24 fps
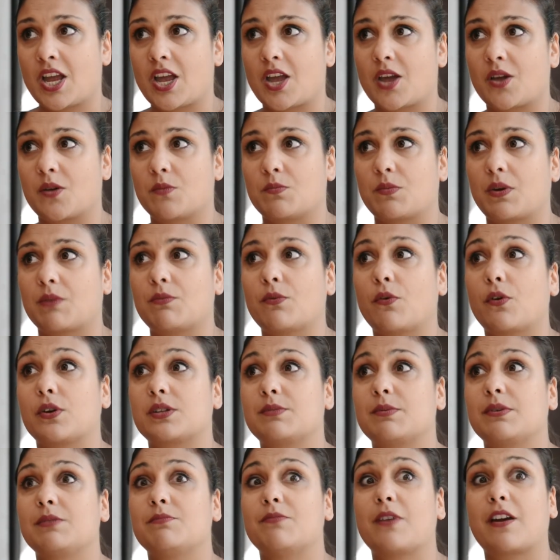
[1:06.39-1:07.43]
Um, I've always
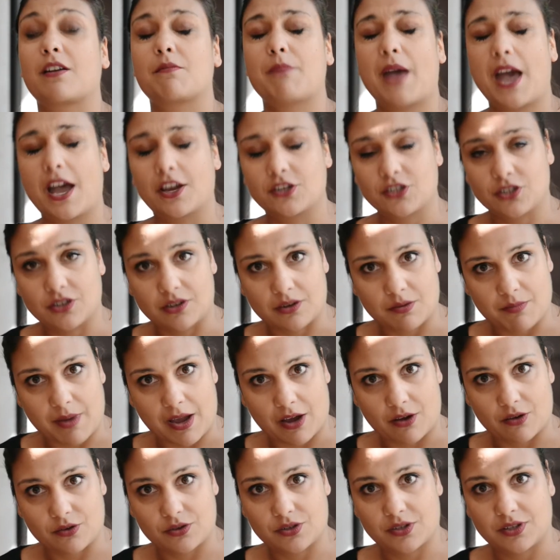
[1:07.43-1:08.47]
been very passionate
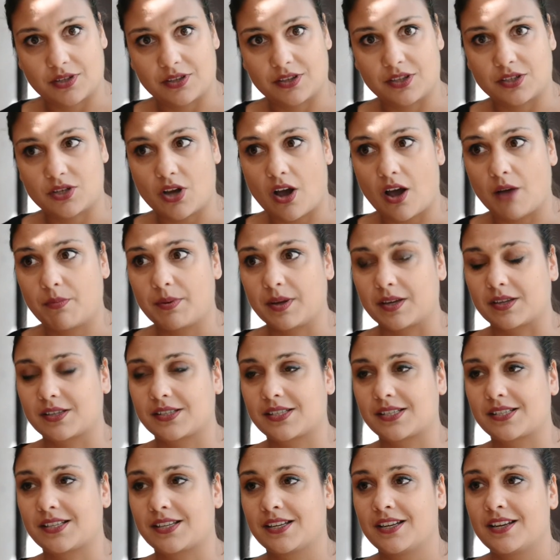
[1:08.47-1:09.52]
about the
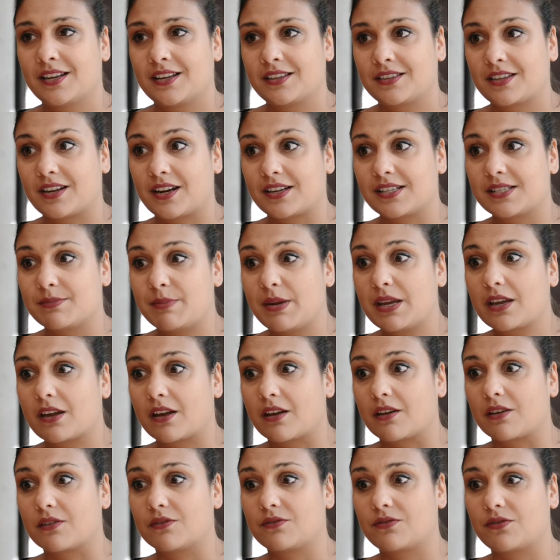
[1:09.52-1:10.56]
topics that I speak
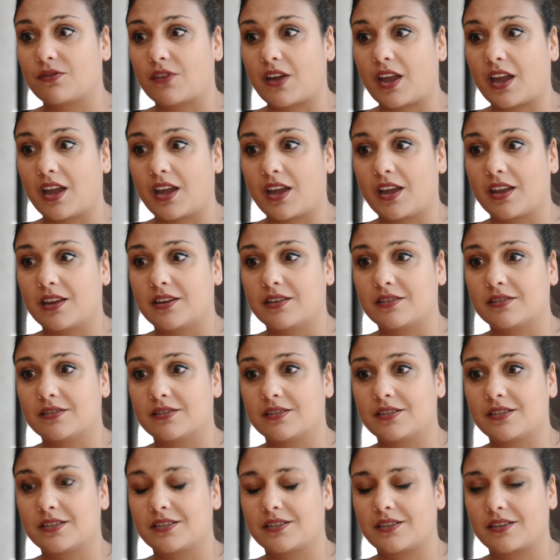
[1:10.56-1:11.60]
of,
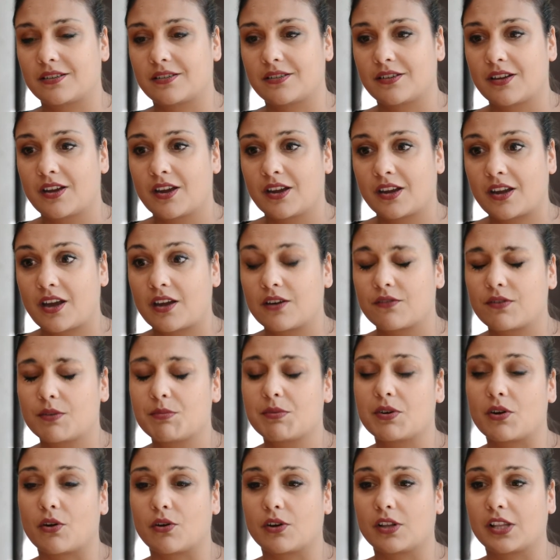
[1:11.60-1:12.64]
and kind of from
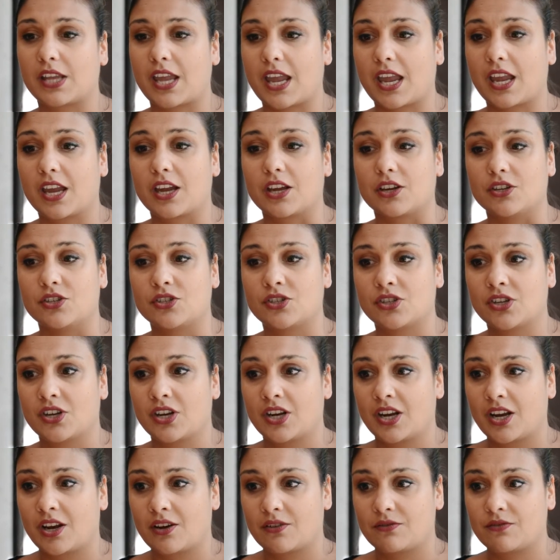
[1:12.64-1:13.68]
an early age,
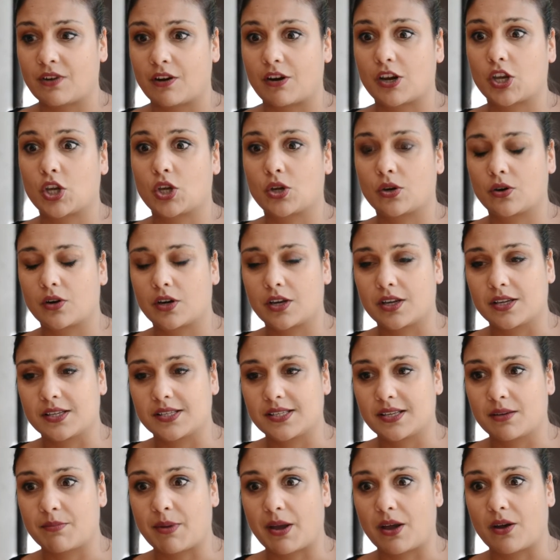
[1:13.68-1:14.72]
very
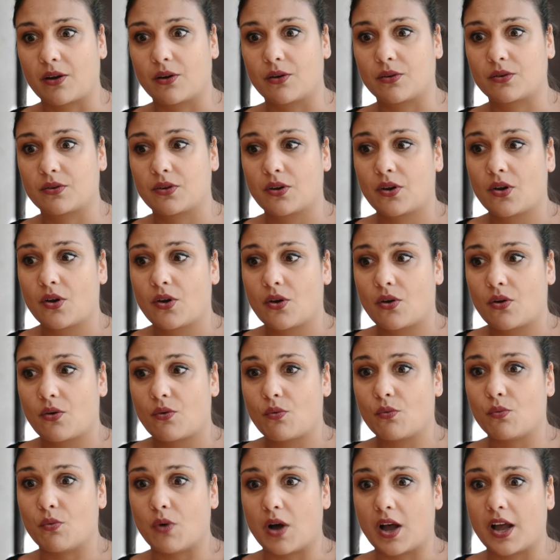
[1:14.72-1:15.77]
curious about
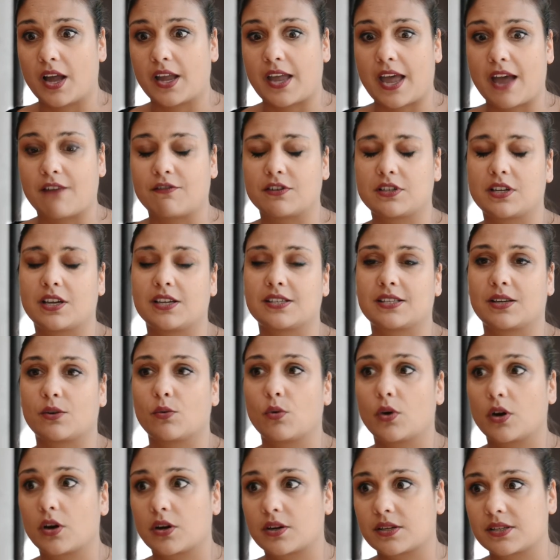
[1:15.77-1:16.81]
why advertising
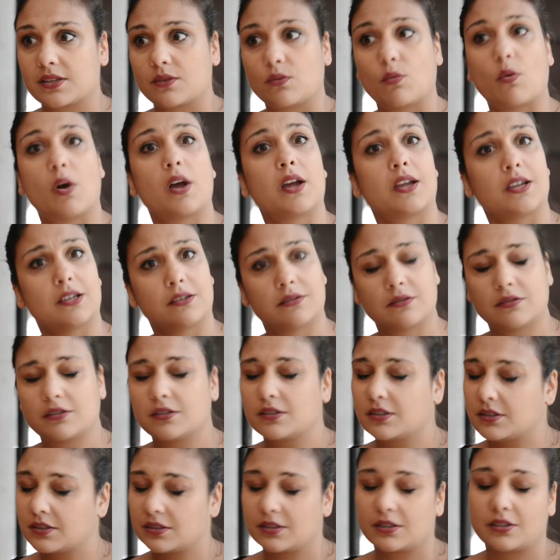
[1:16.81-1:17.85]
works and why
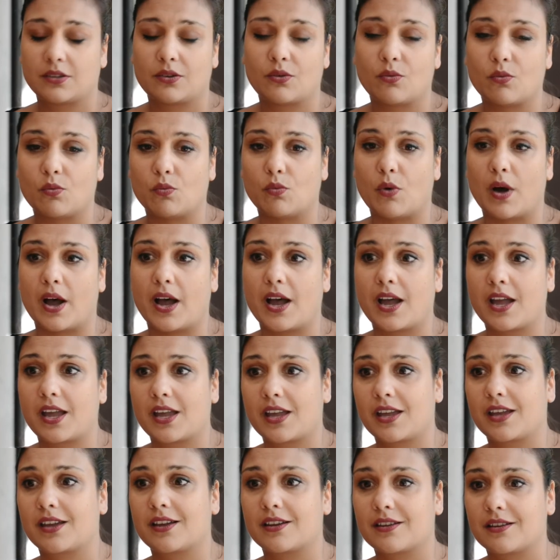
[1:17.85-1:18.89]

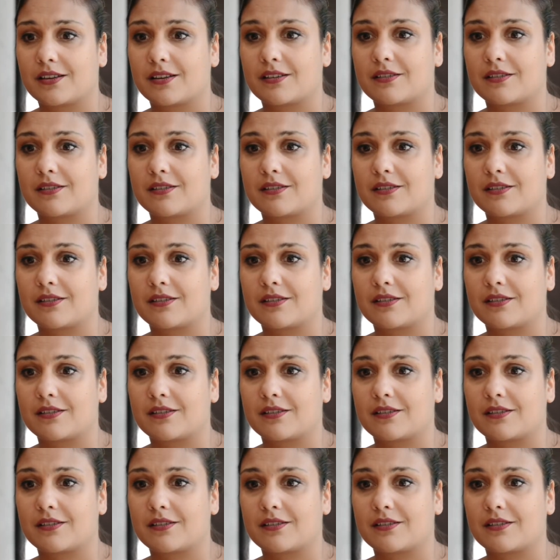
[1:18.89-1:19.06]
why